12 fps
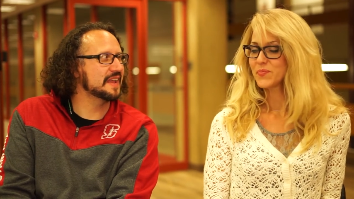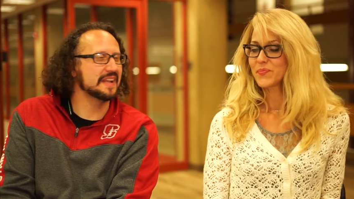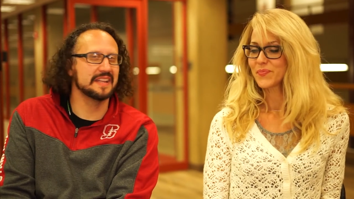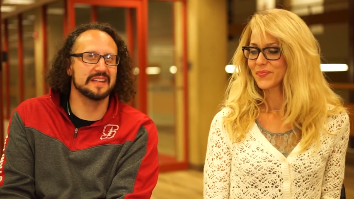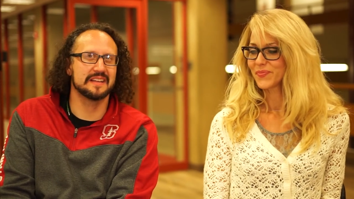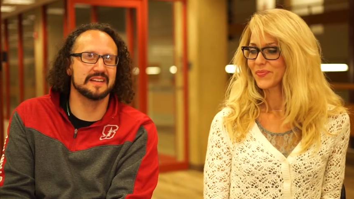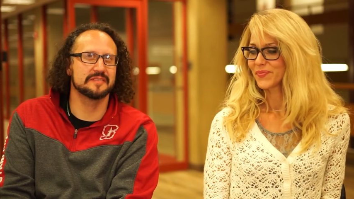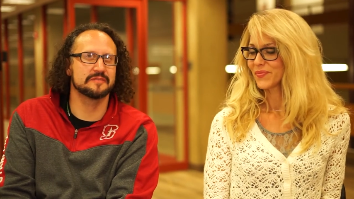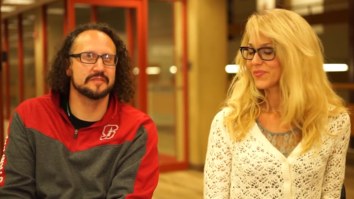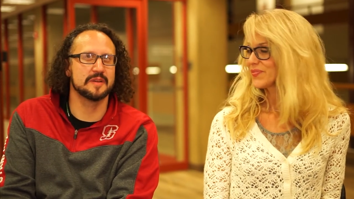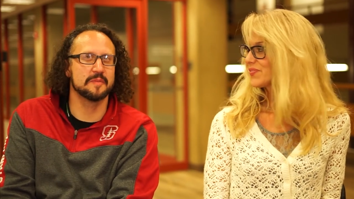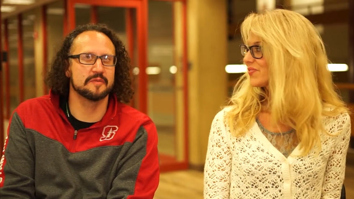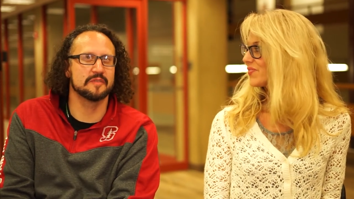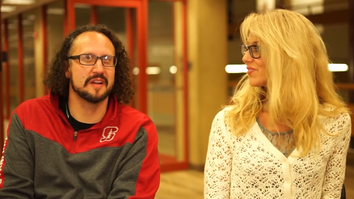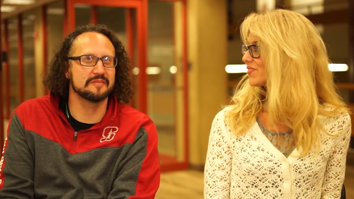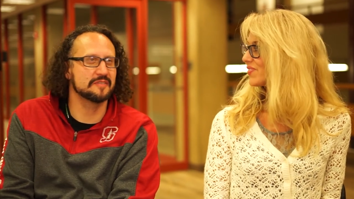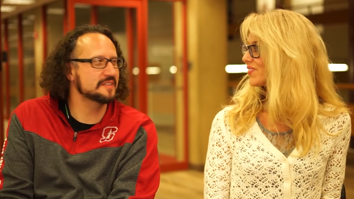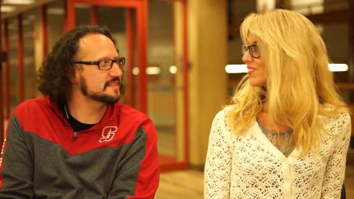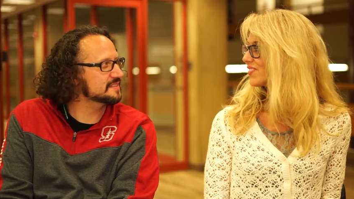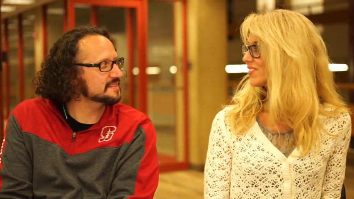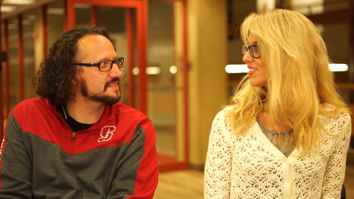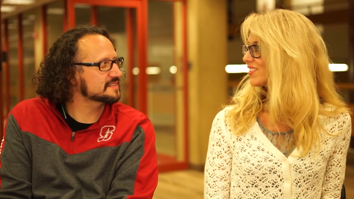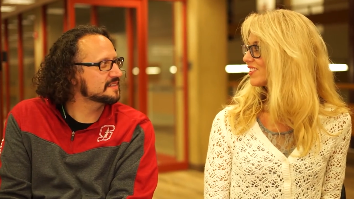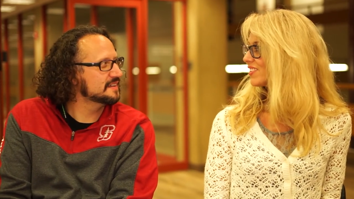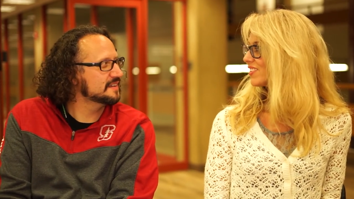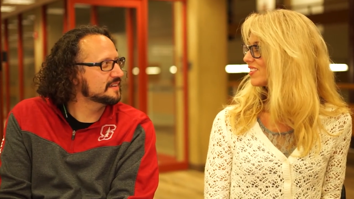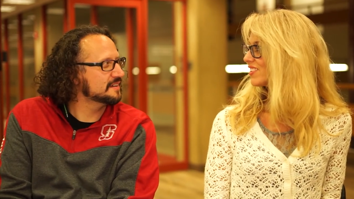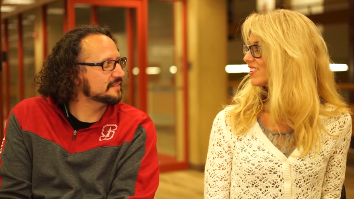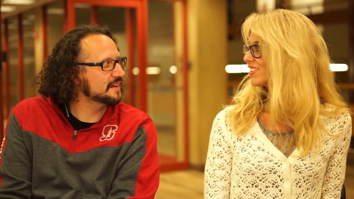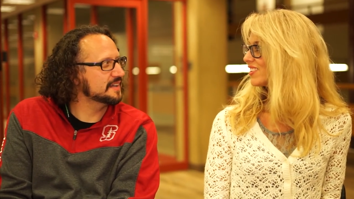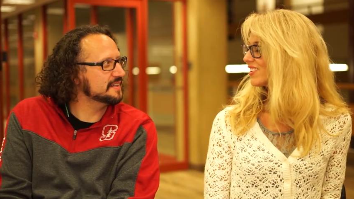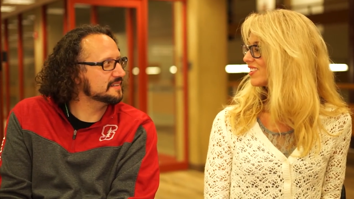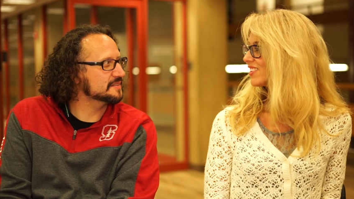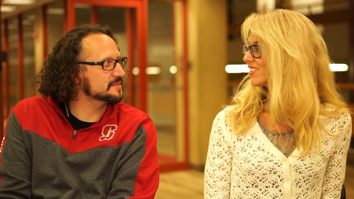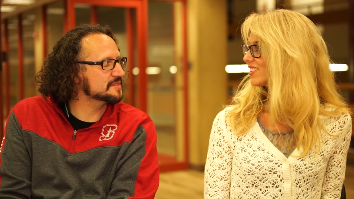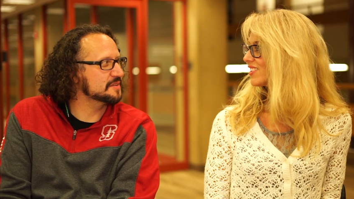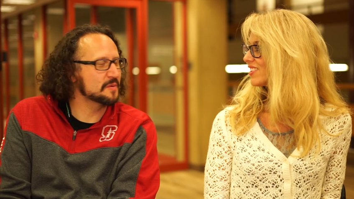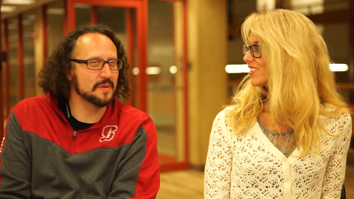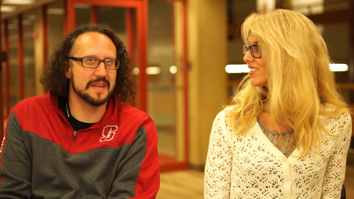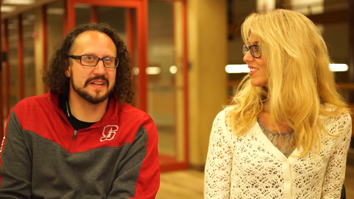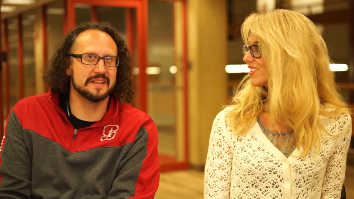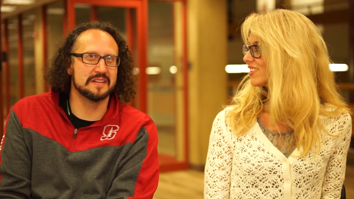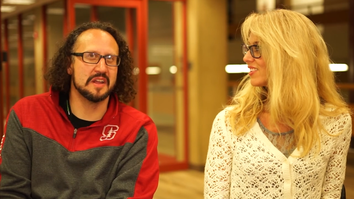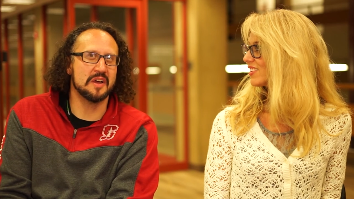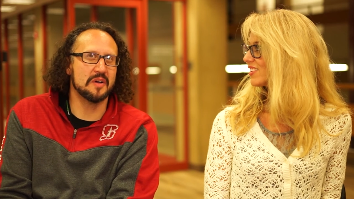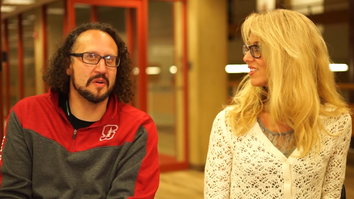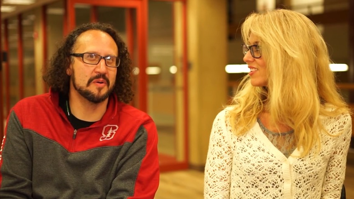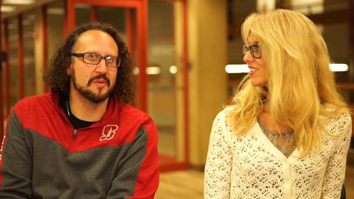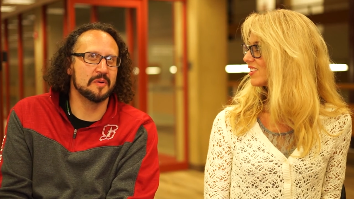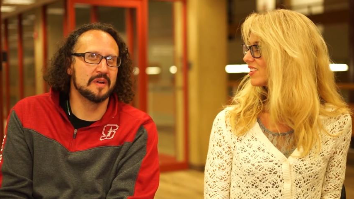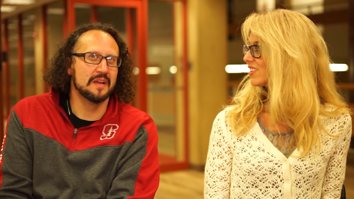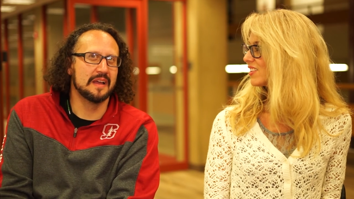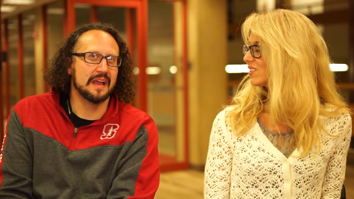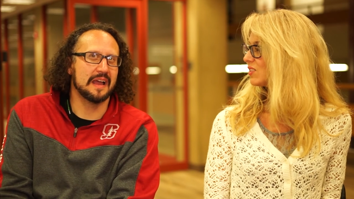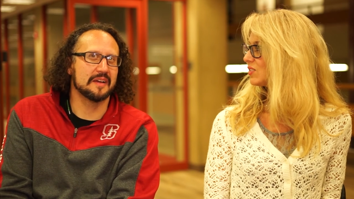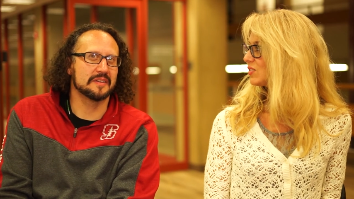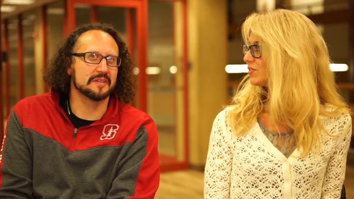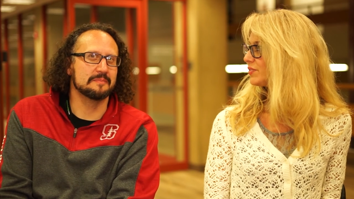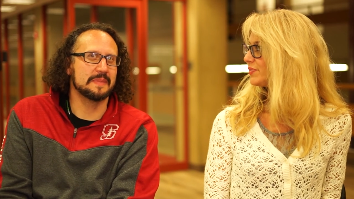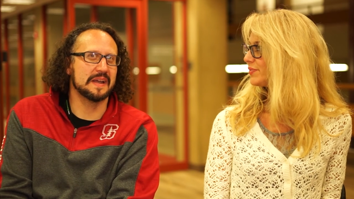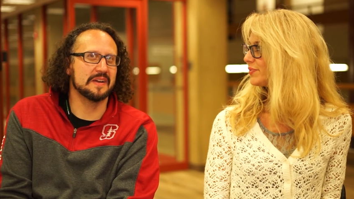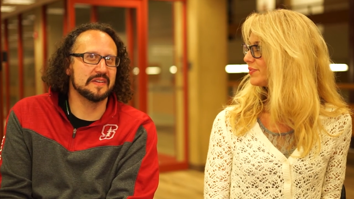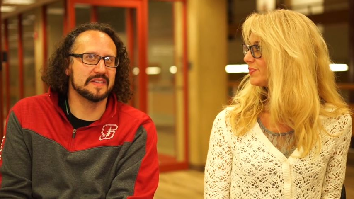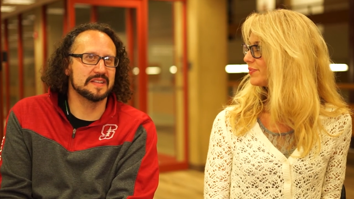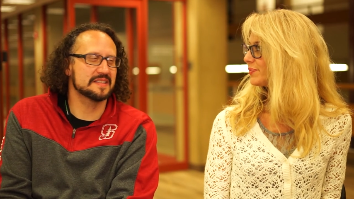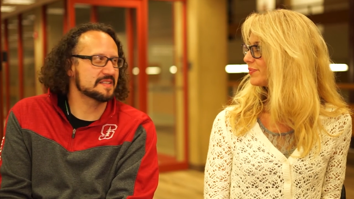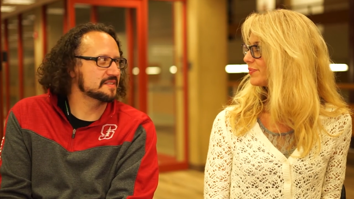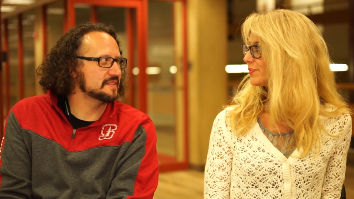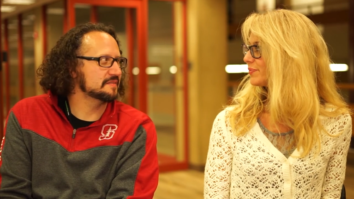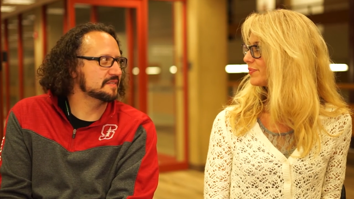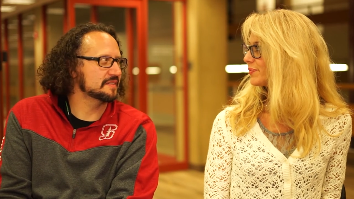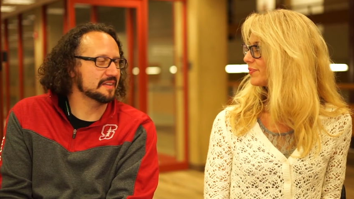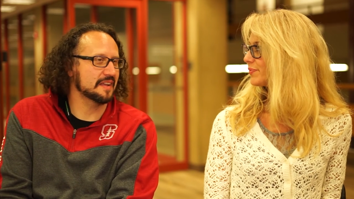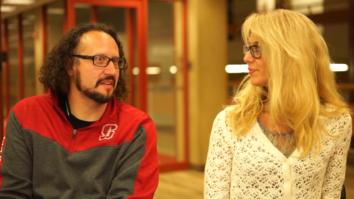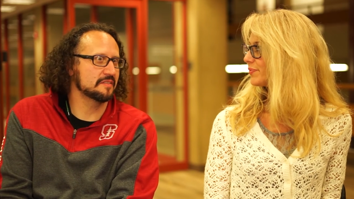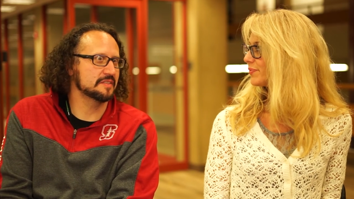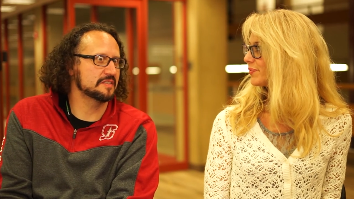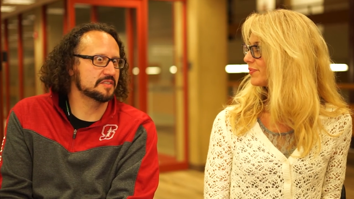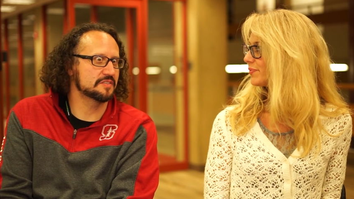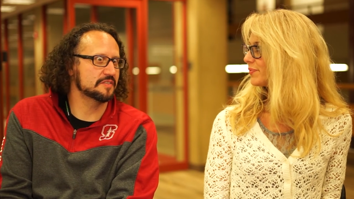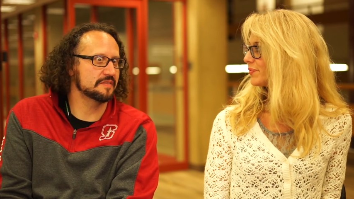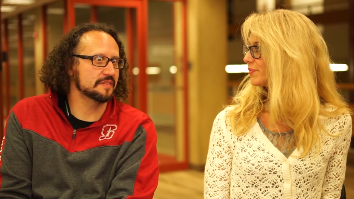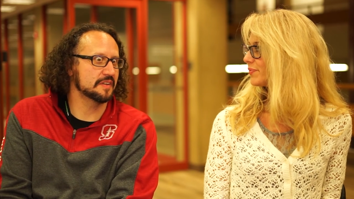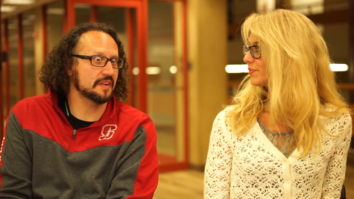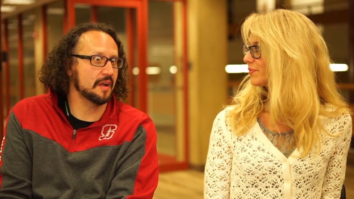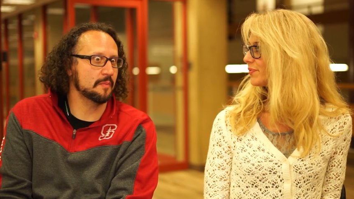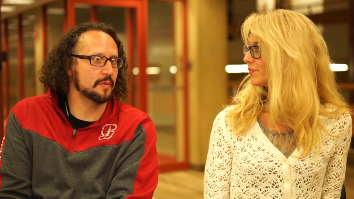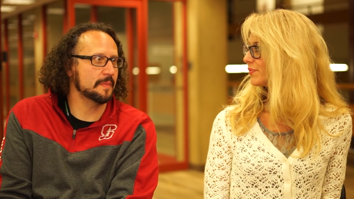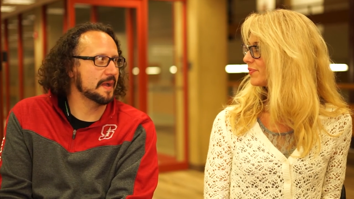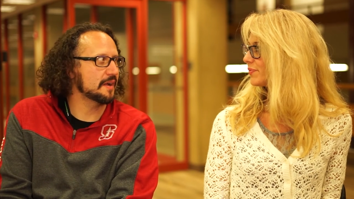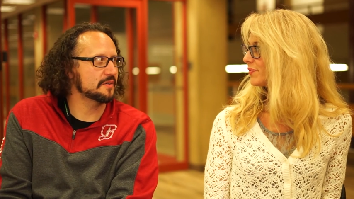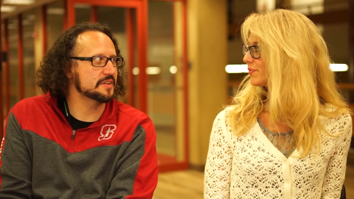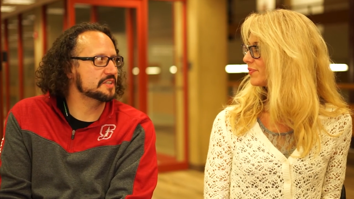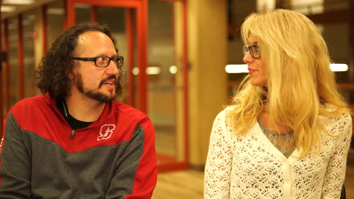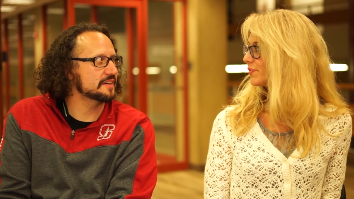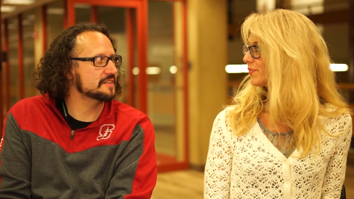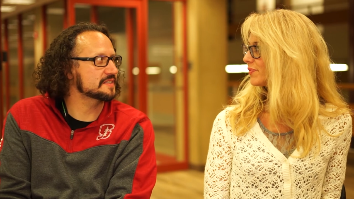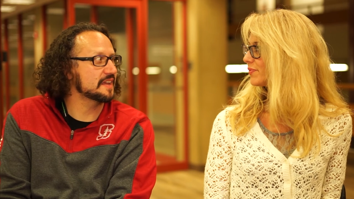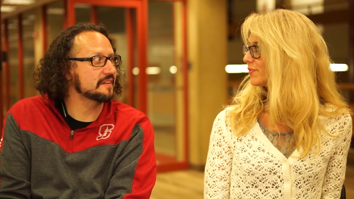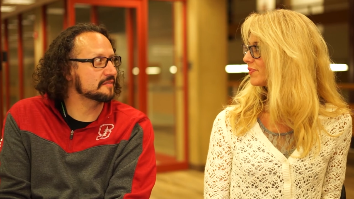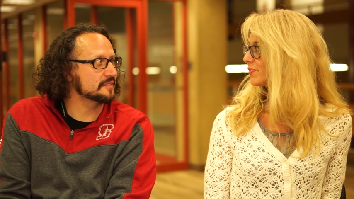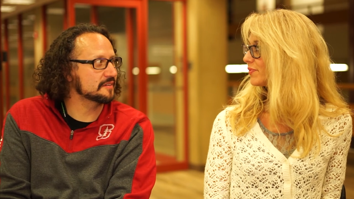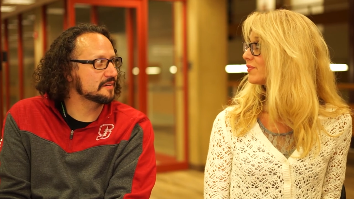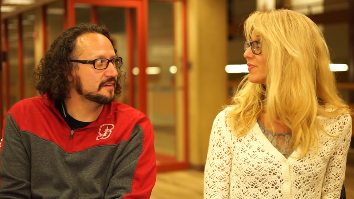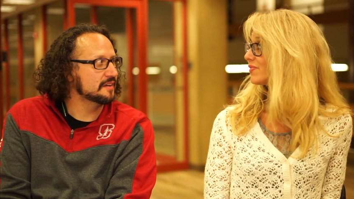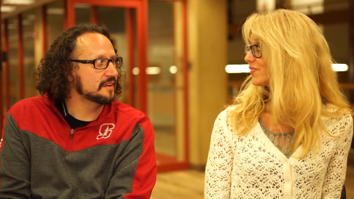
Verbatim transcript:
Speaker 1: any kind of frame of reference, right? There was no way to know how to compare this to even like I'd only driven a couple power chairs ever,